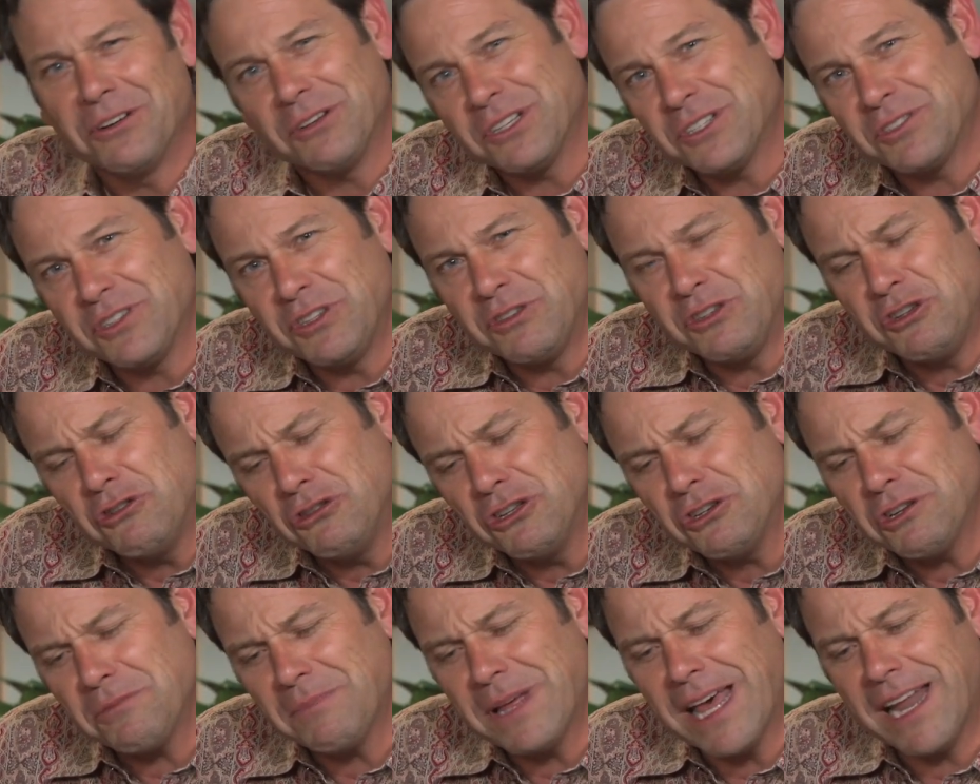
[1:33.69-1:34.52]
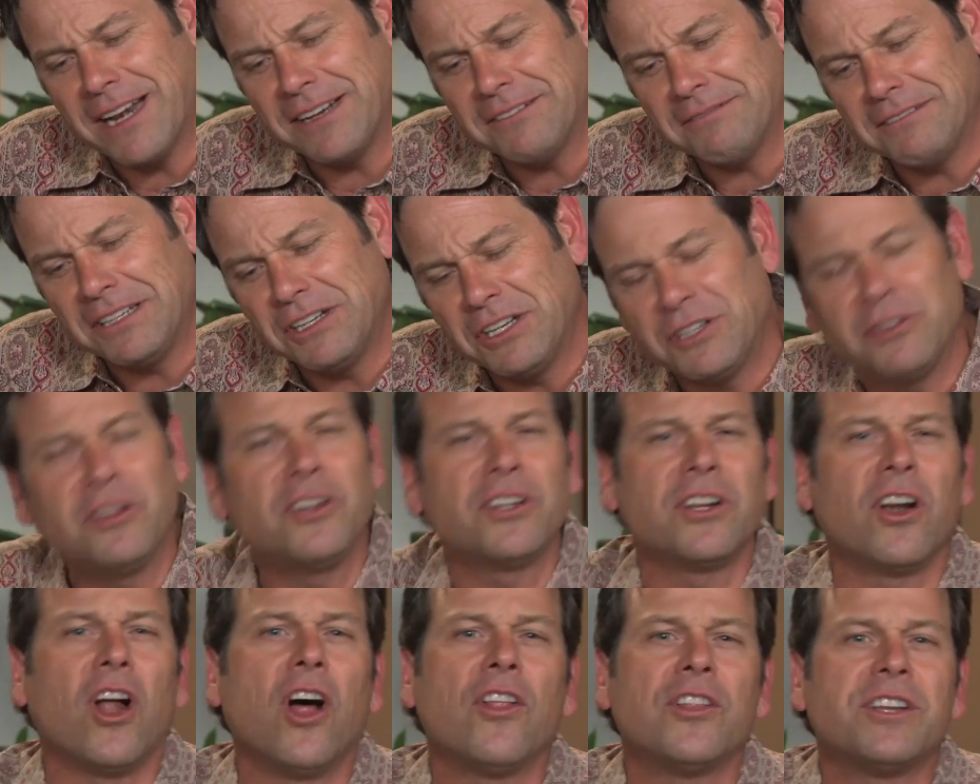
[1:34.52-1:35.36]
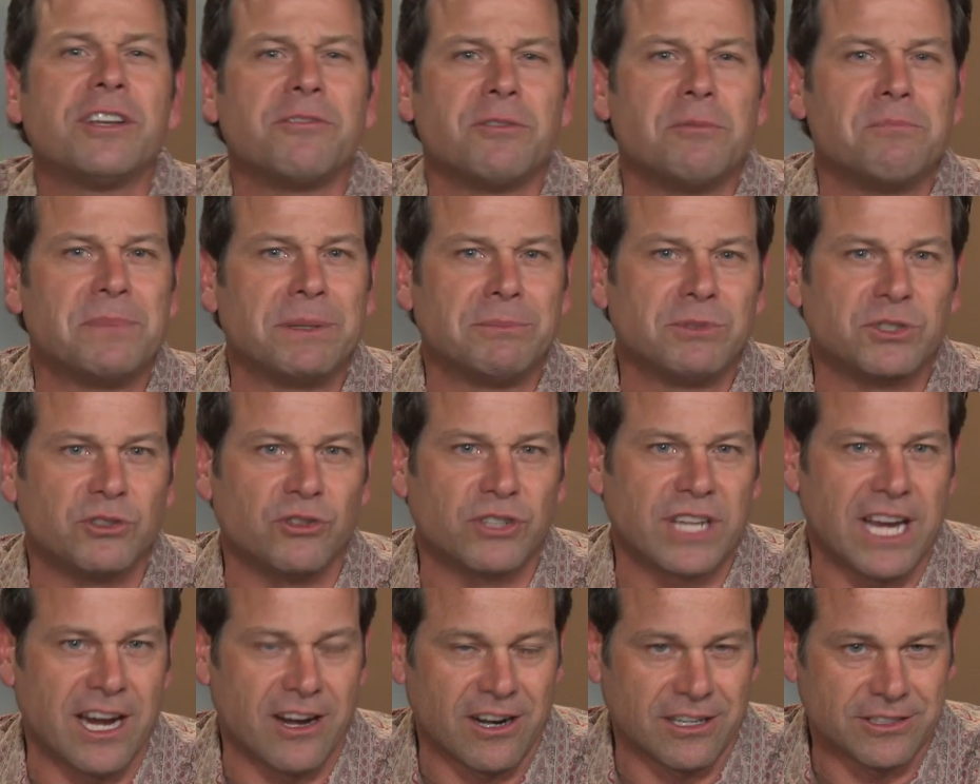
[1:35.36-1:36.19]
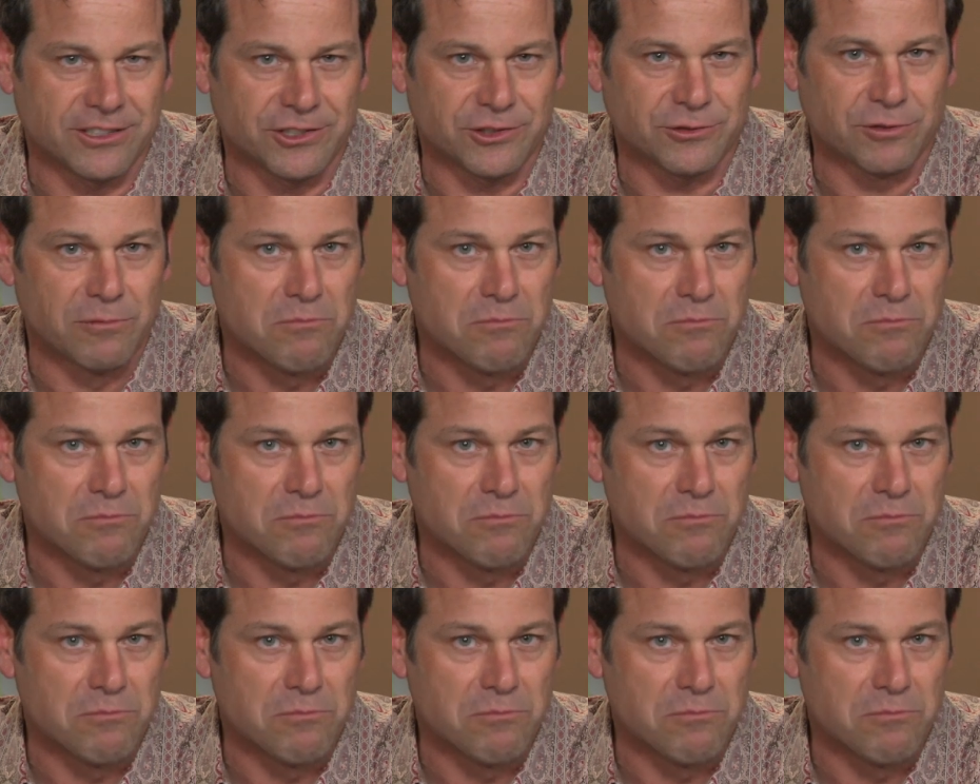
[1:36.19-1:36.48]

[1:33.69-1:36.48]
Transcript: So you look about it, you look at all the different biblical characters,